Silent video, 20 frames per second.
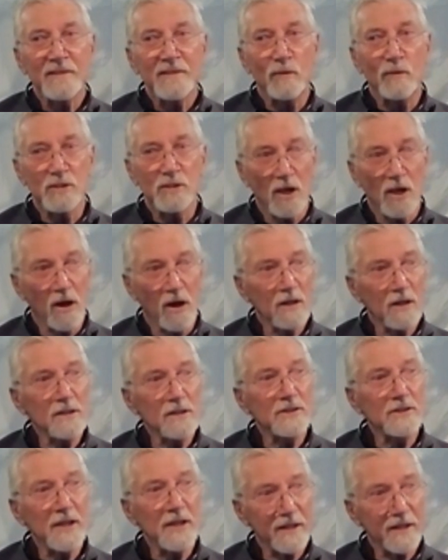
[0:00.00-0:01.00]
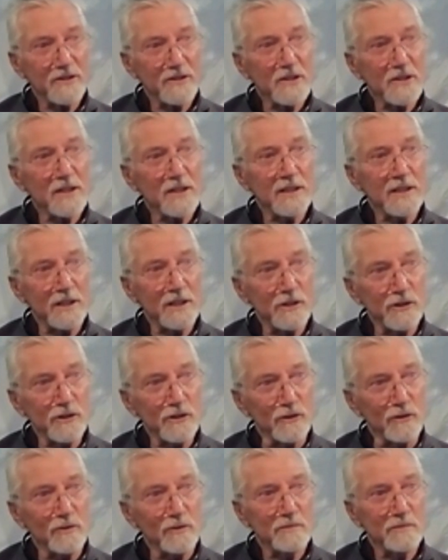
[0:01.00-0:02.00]
it was a harder task than he
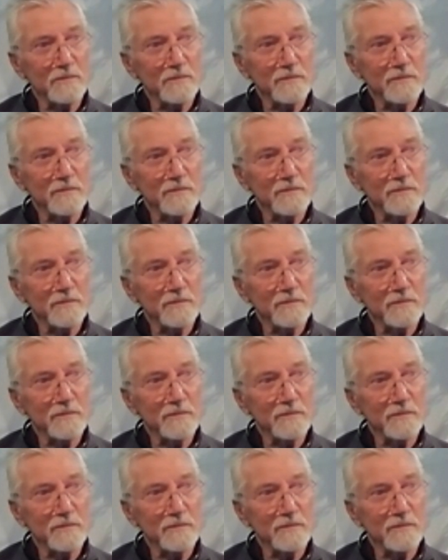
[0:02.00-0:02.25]
knew.